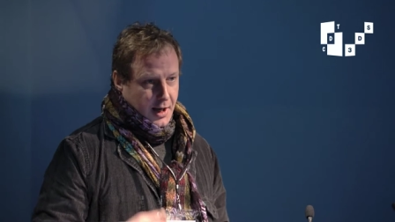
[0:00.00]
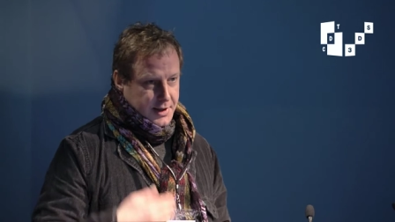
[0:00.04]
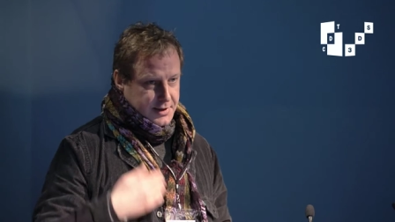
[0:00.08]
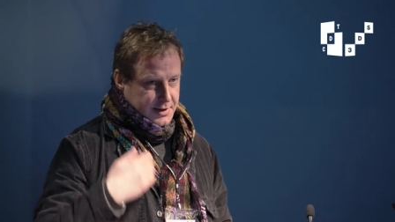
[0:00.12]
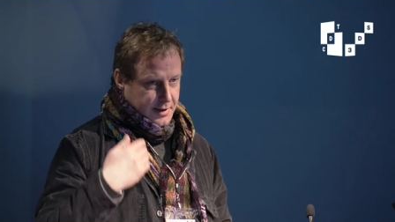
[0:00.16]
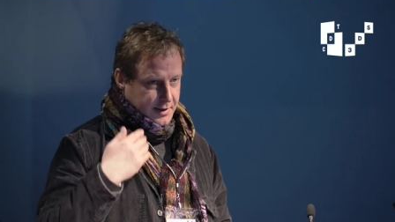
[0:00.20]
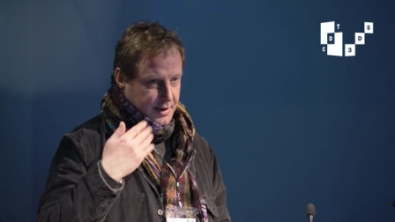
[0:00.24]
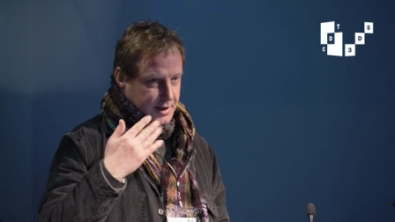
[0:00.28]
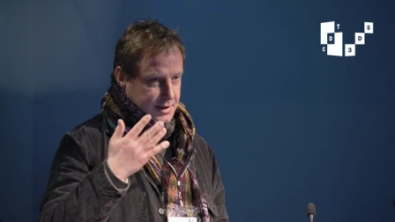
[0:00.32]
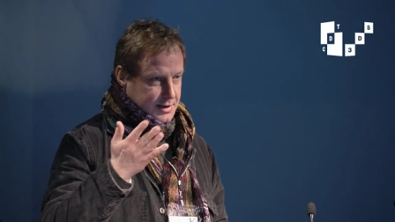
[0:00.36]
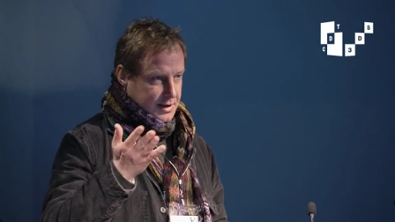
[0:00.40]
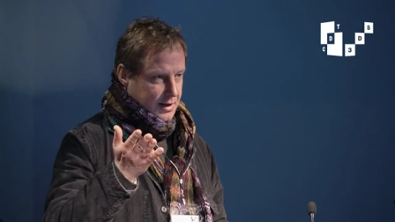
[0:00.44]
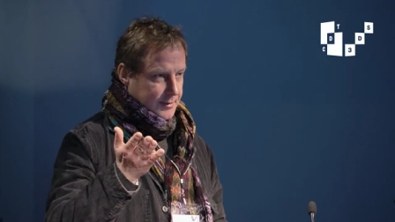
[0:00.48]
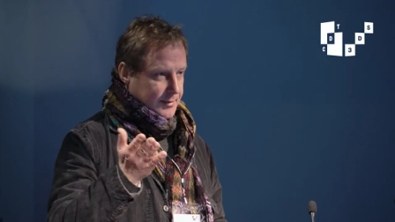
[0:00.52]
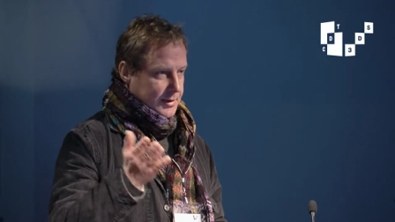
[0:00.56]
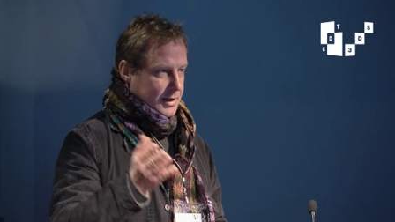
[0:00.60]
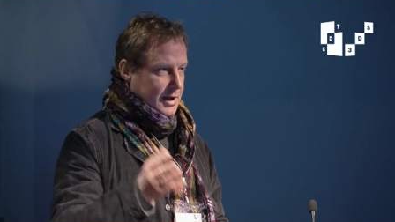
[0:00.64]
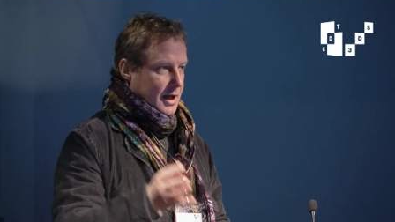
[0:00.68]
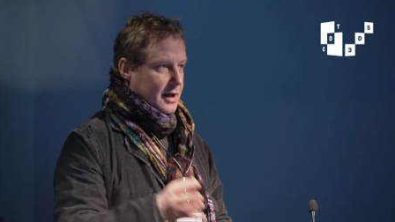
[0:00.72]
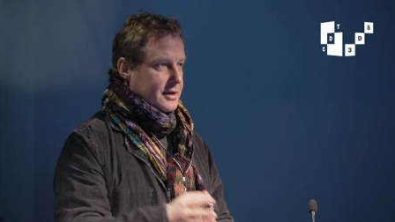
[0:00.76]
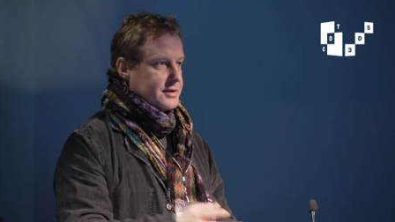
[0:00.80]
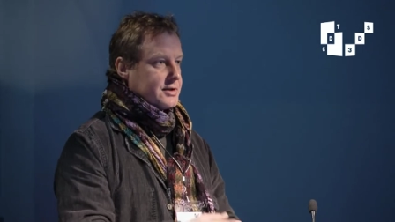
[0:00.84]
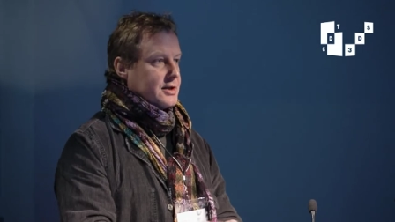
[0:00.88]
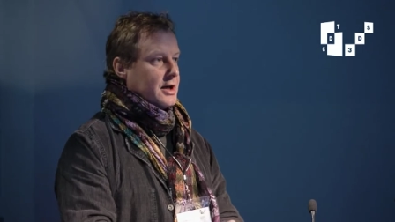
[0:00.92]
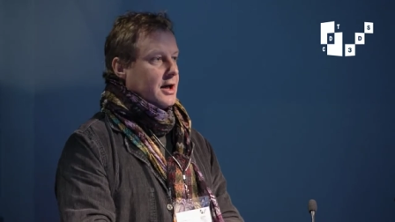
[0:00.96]
as I think
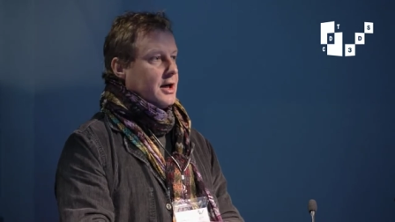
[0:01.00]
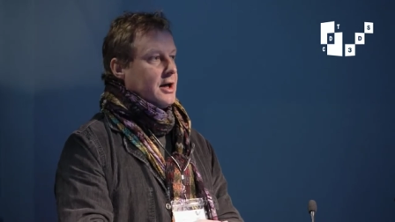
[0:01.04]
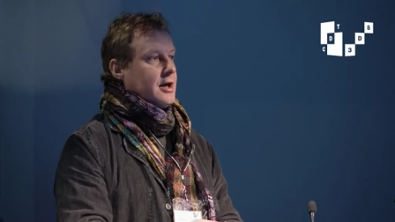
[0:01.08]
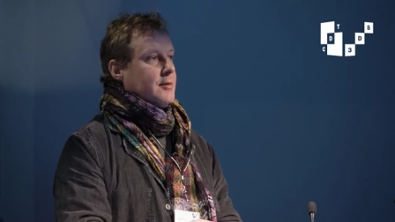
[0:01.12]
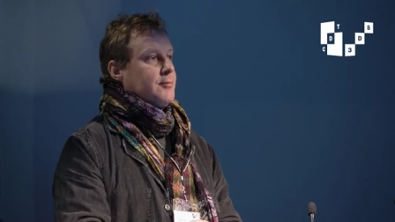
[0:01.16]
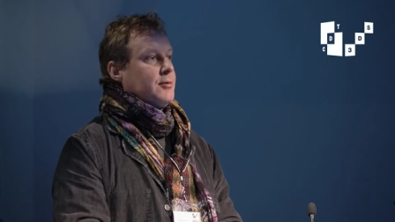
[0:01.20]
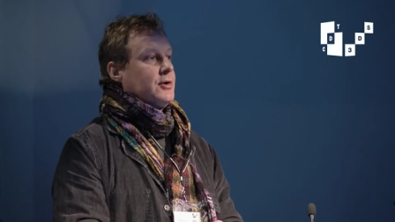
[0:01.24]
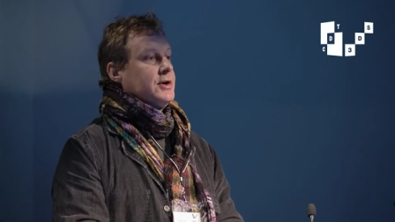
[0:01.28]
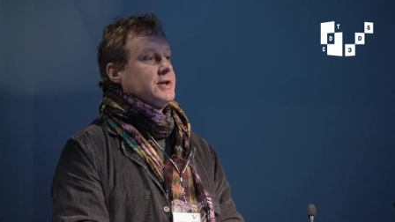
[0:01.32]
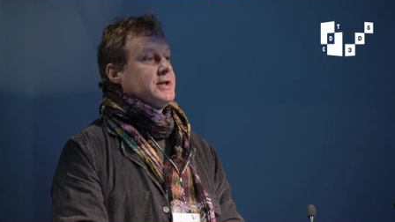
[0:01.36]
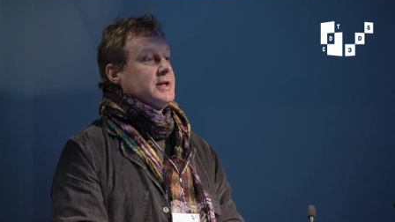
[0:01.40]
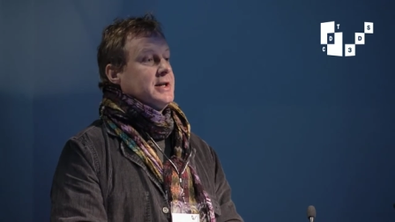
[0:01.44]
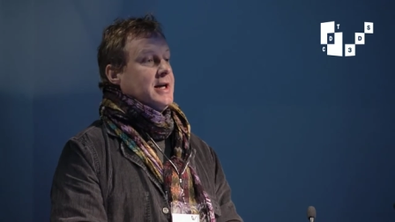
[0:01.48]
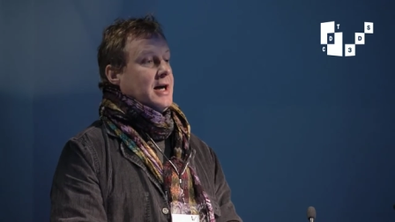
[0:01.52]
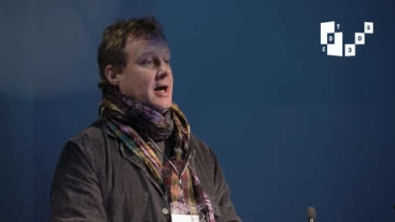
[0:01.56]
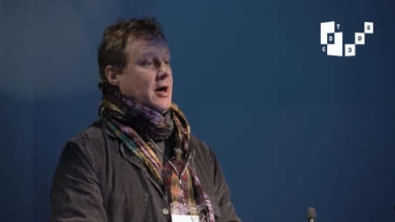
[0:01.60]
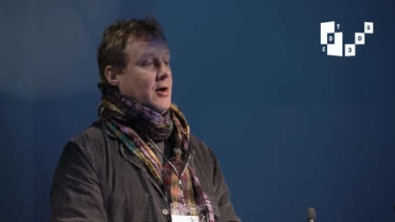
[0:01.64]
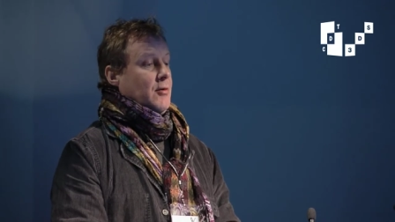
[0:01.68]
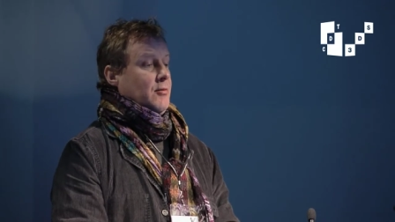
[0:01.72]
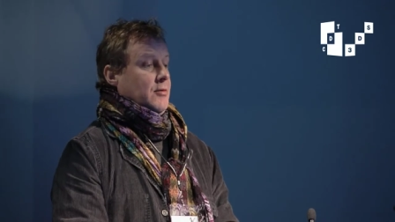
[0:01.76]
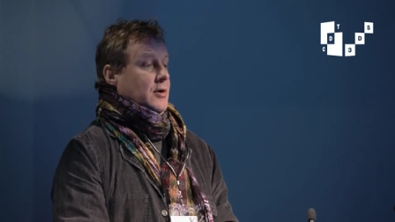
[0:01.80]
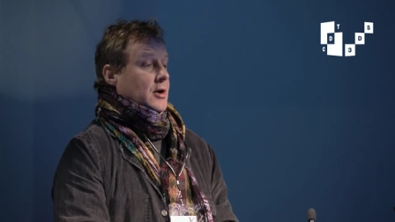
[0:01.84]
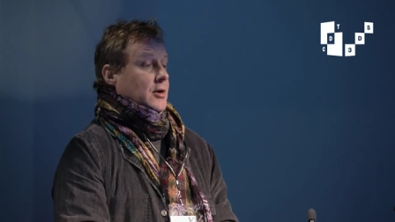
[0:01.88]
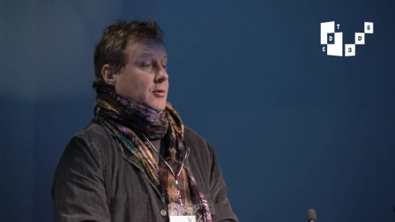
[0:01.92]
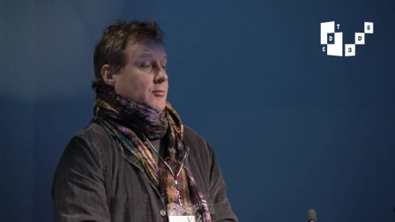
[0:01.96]
somebody else earlier pointed
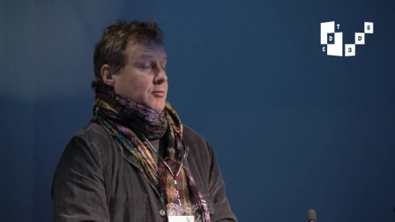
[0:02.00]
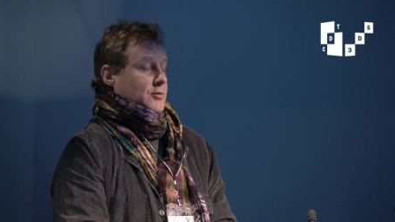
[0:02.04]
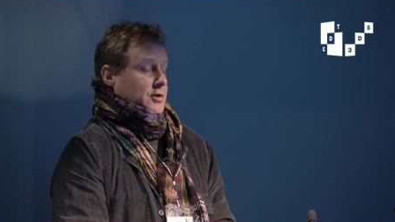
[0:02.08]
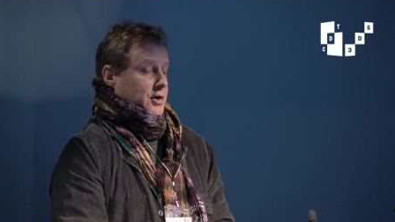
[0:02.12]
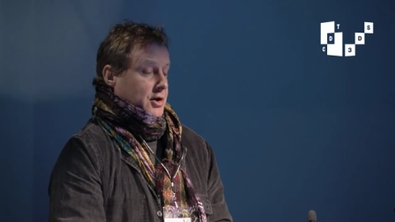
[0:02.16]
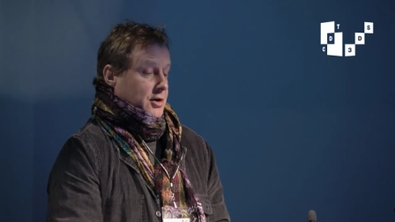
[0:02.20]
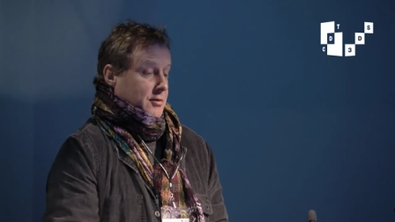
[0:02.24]
out, well,